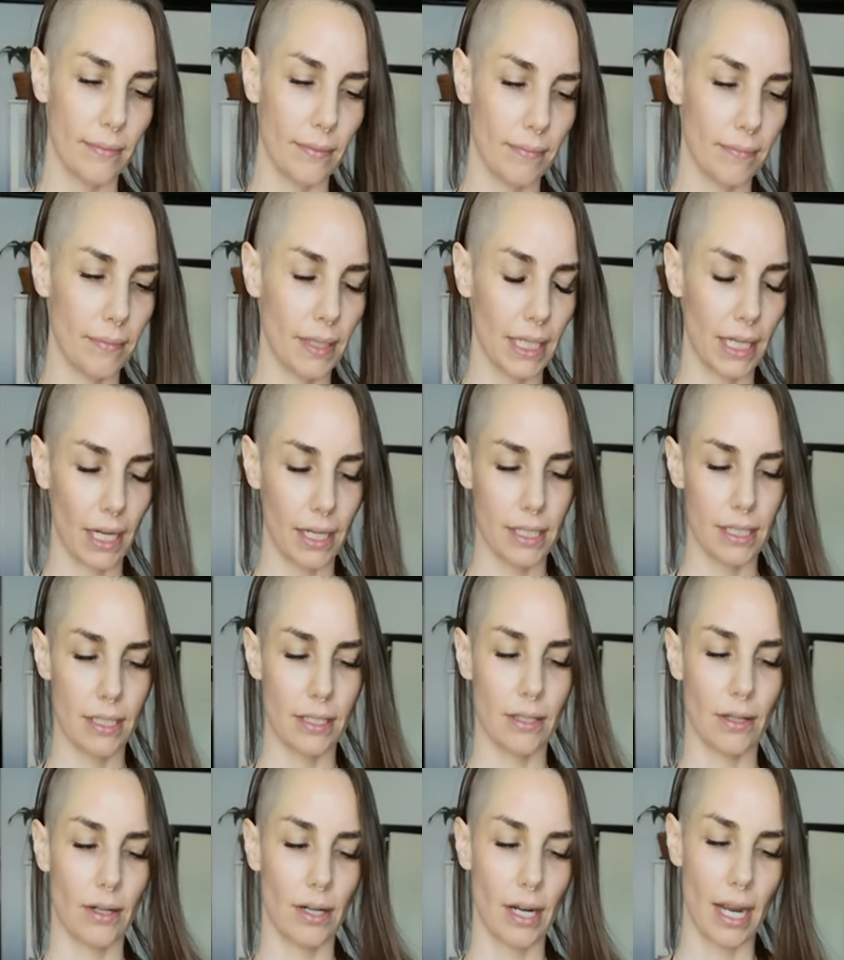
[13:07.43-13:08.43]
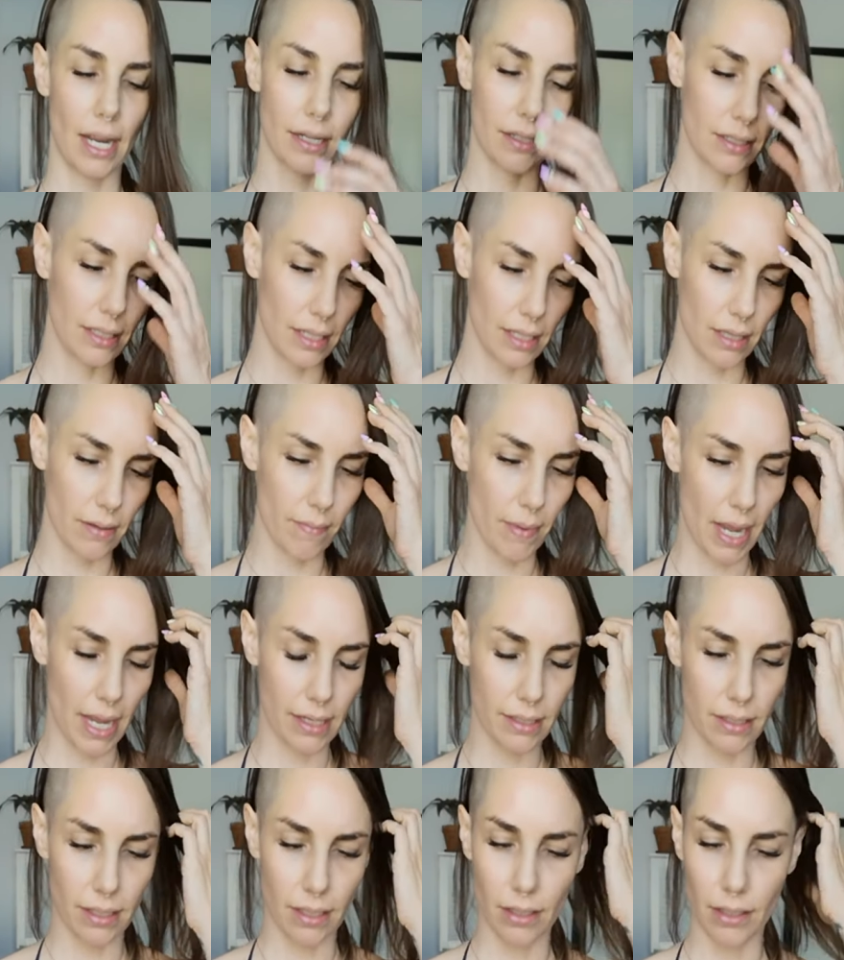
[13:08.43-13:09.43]
my guys are asking the
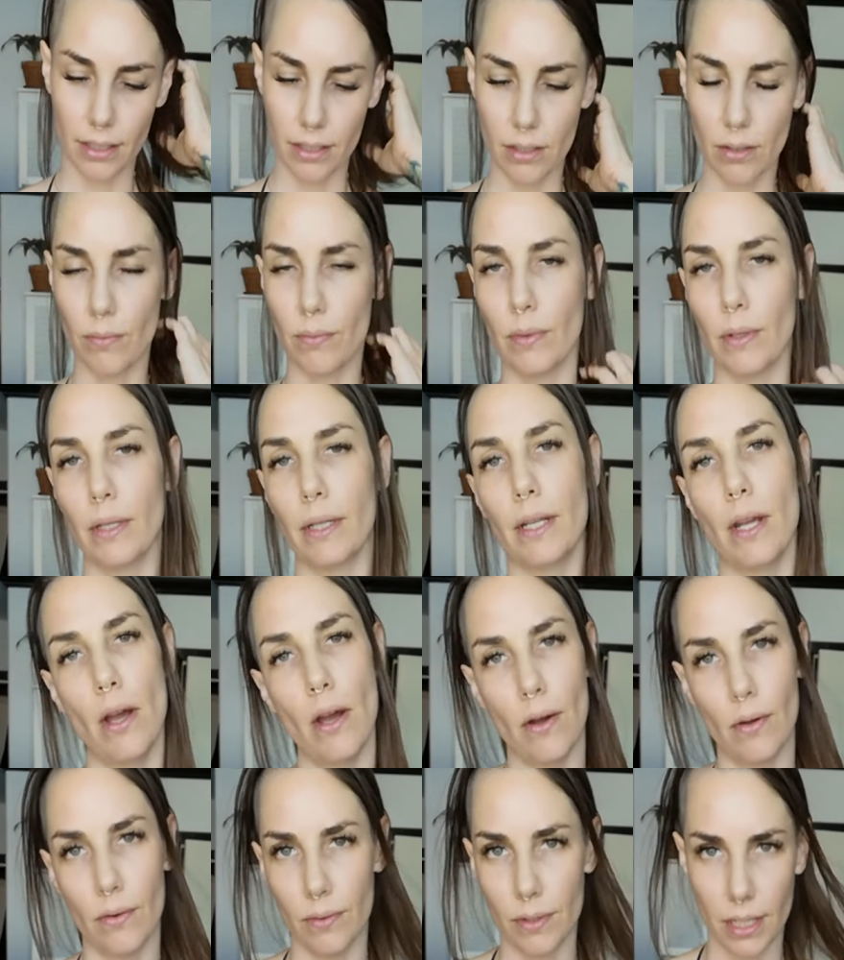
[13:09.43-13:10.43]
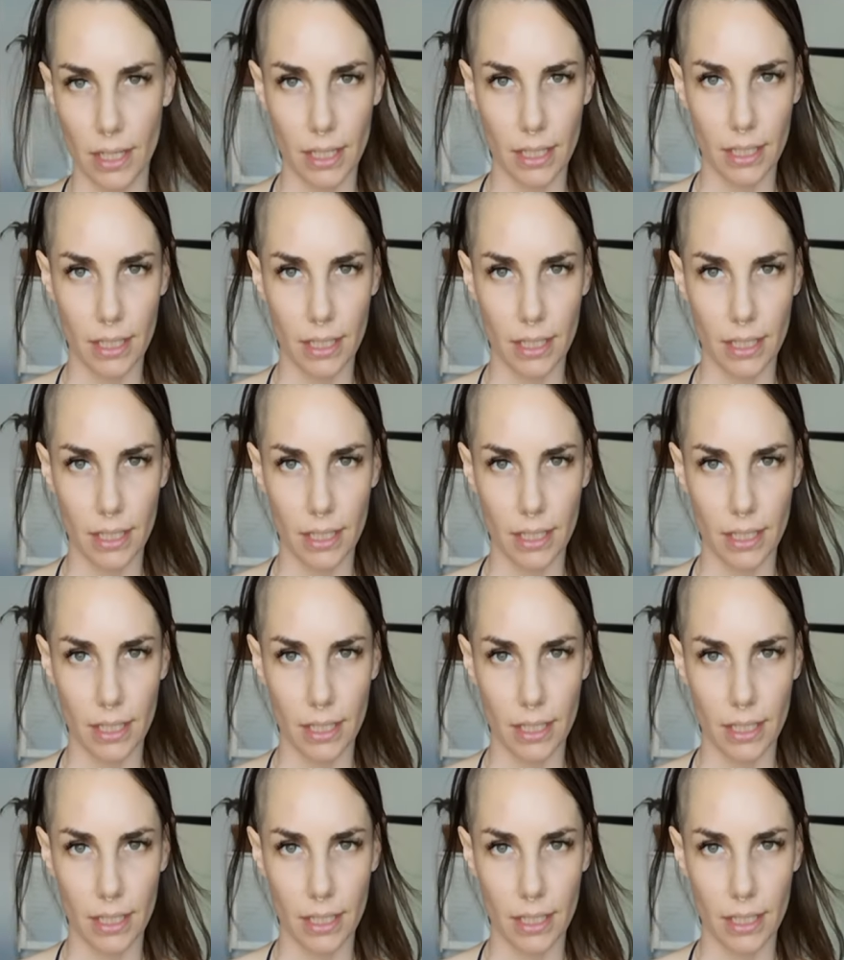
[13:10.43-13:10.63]
masculine to really hone in